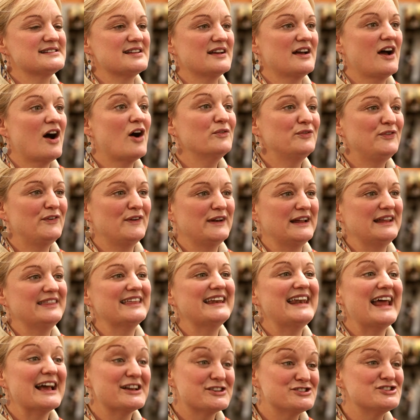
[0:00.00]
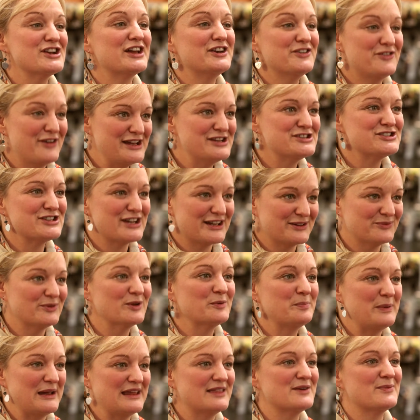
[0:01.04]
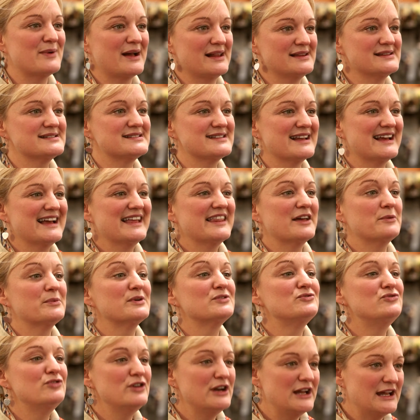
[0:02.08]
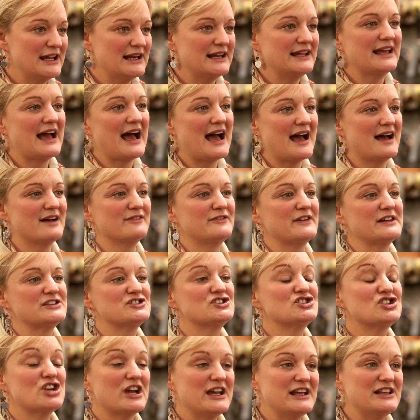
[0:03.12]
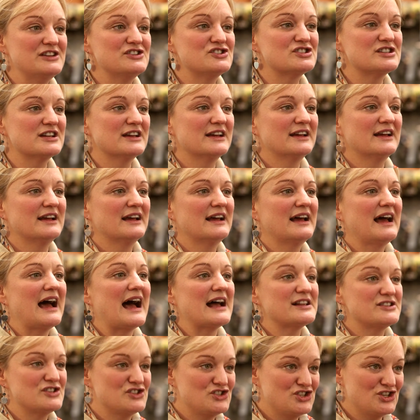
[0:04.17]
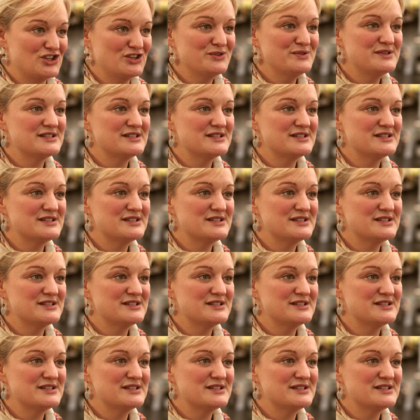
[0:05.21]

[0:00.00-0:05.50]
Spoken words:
Hopefully the next generation will be the ones that will really have a changed attitude,